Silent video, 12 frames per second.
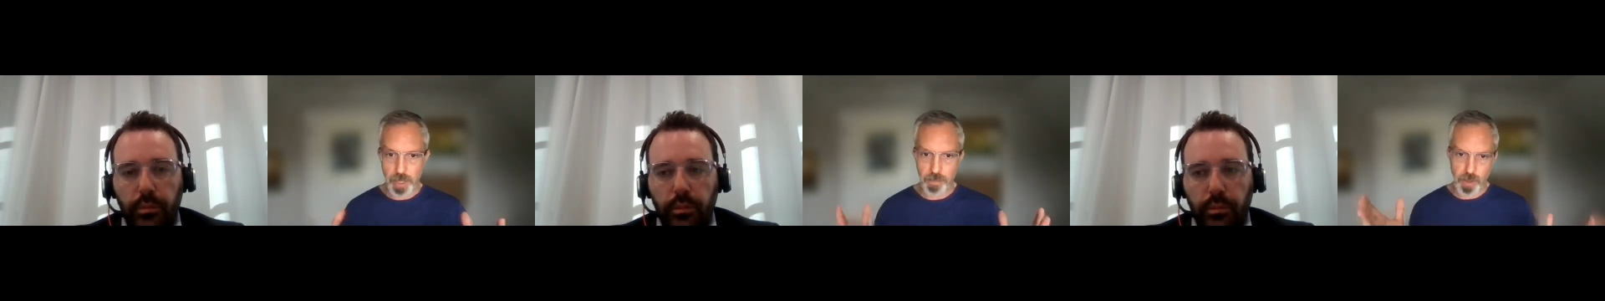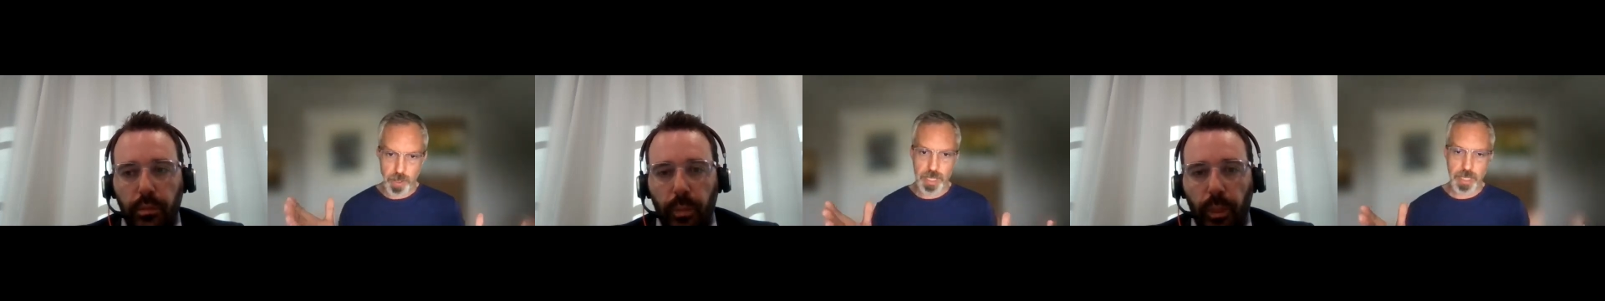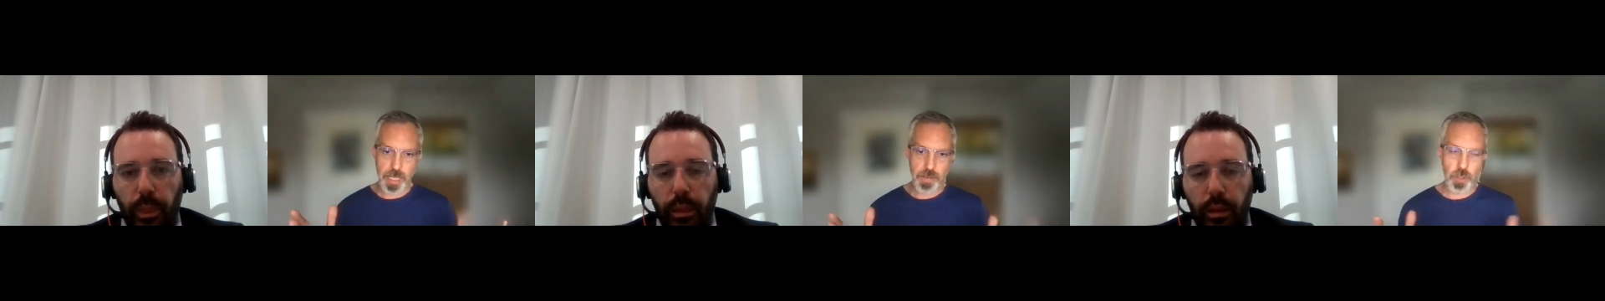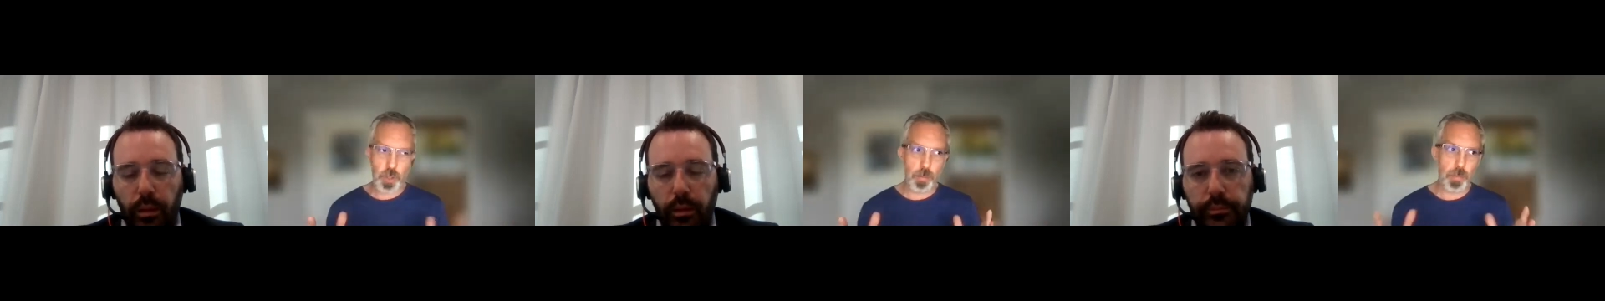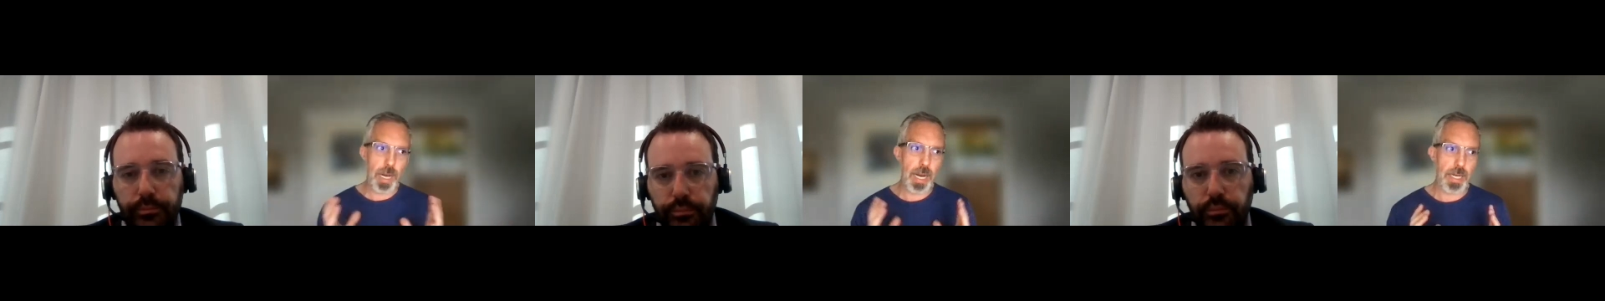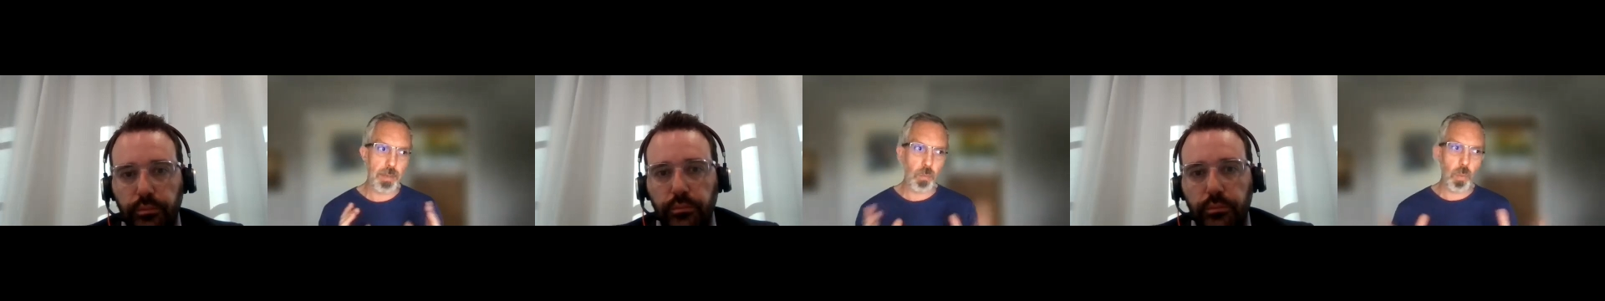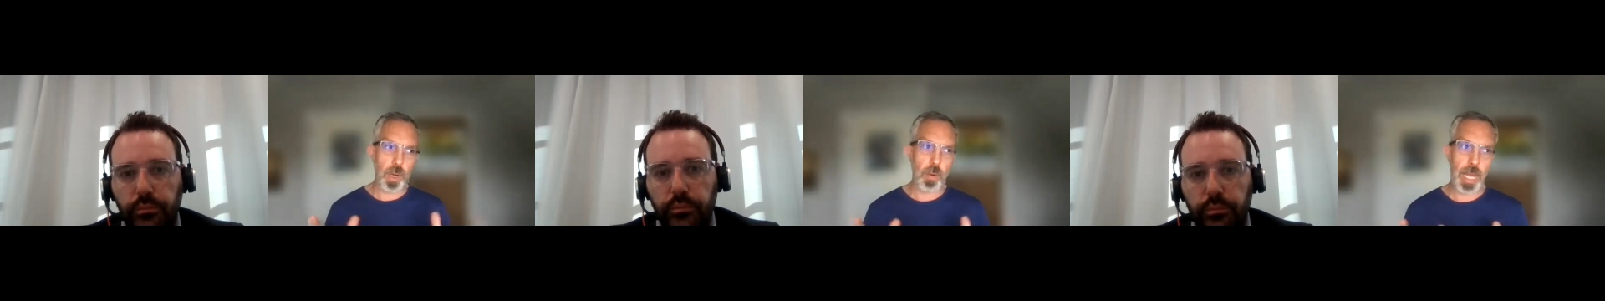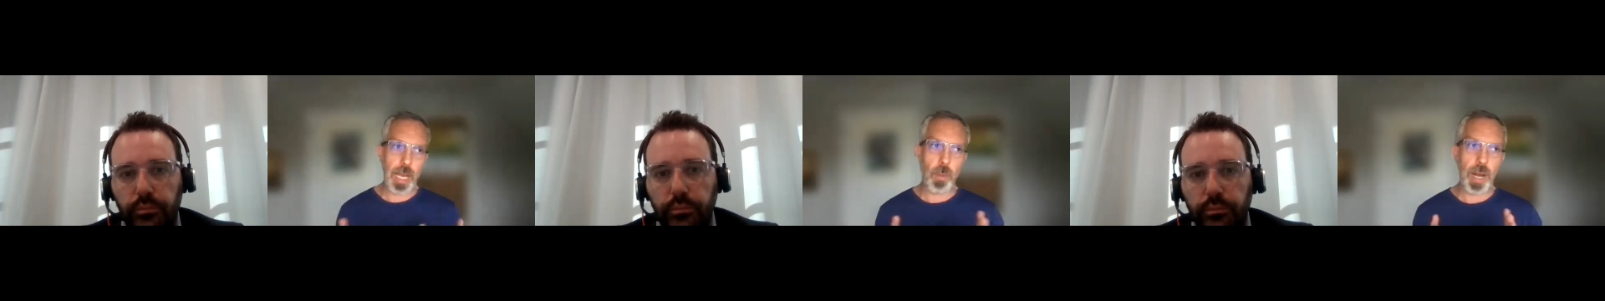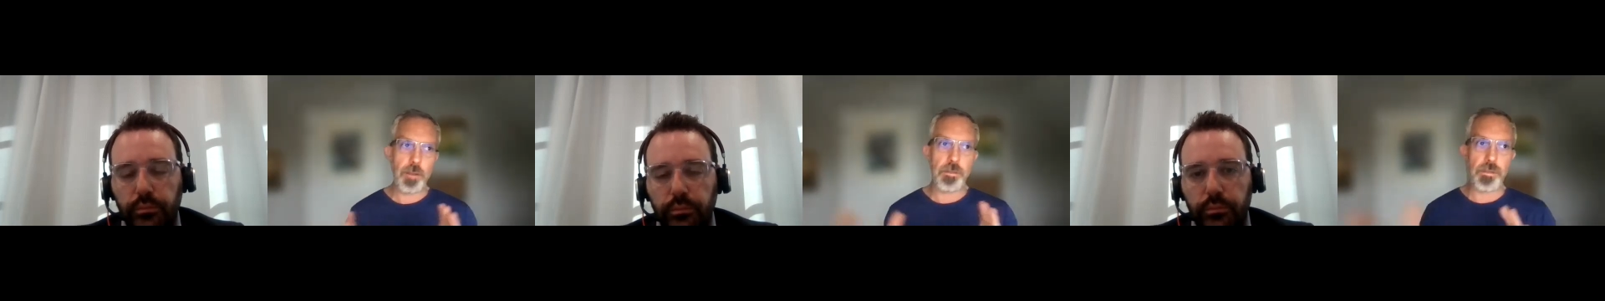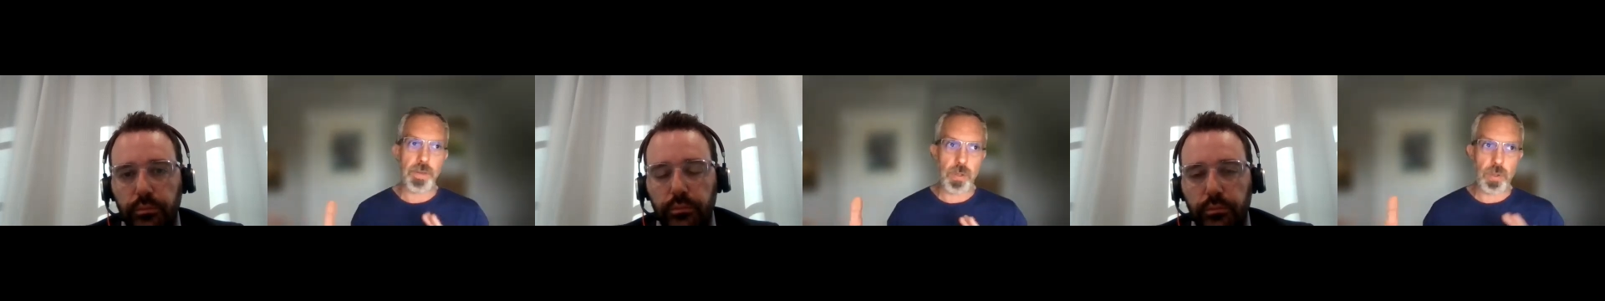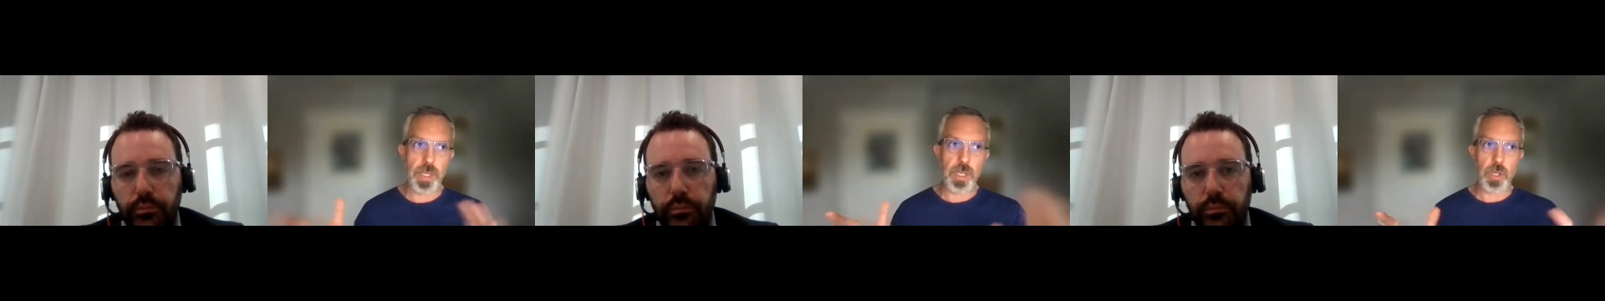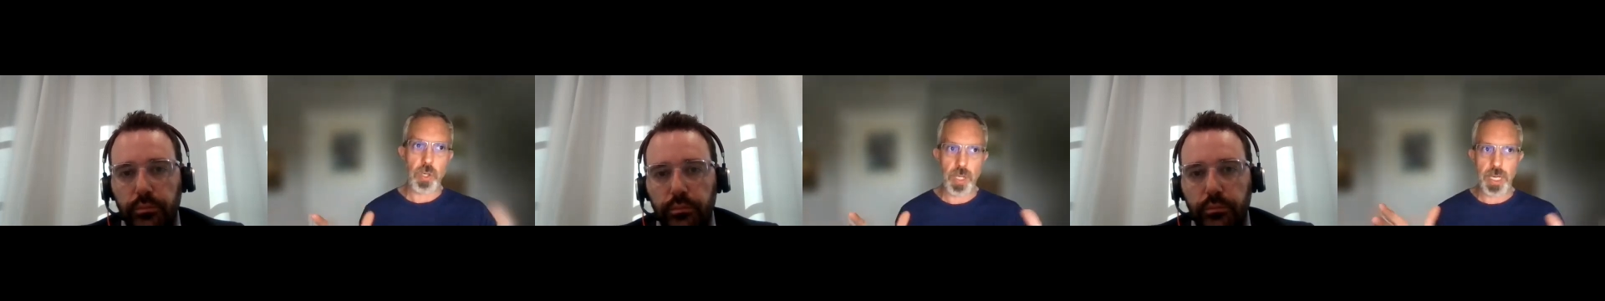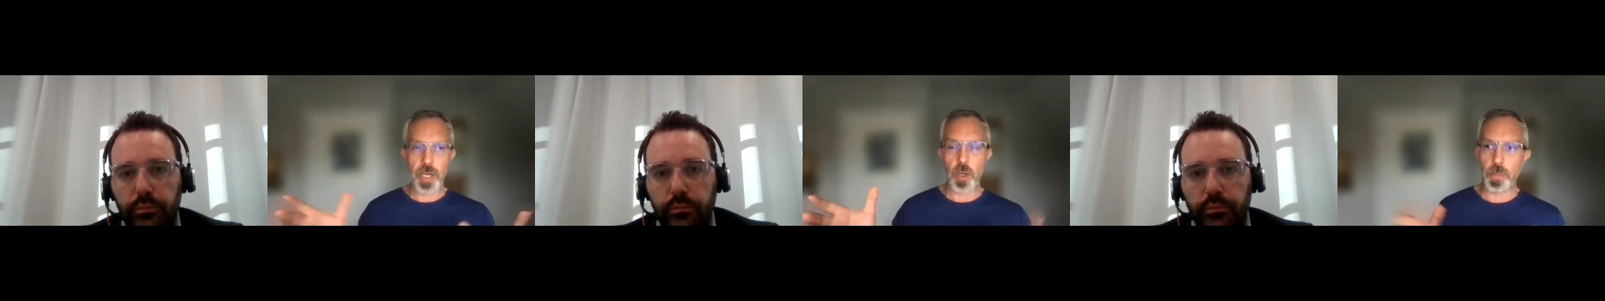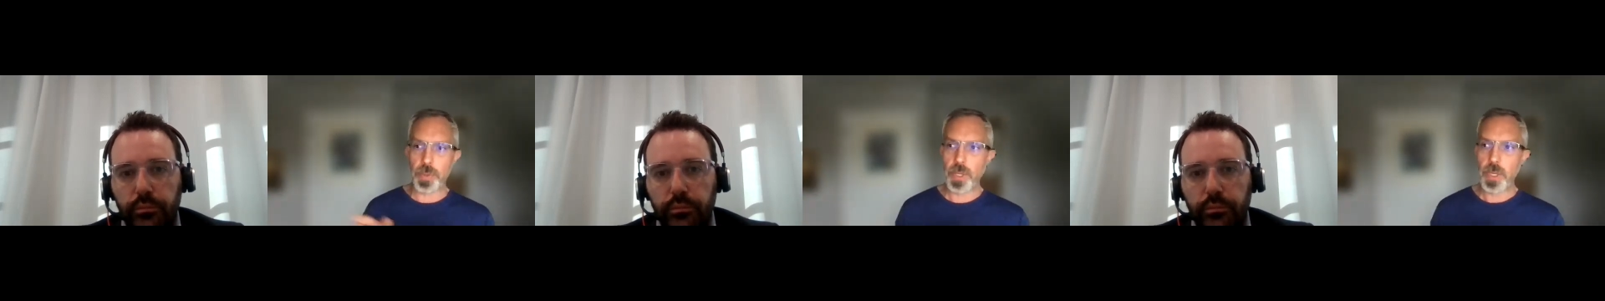Speaker 1: I've already kind of given you mine and, and how I feel it could help,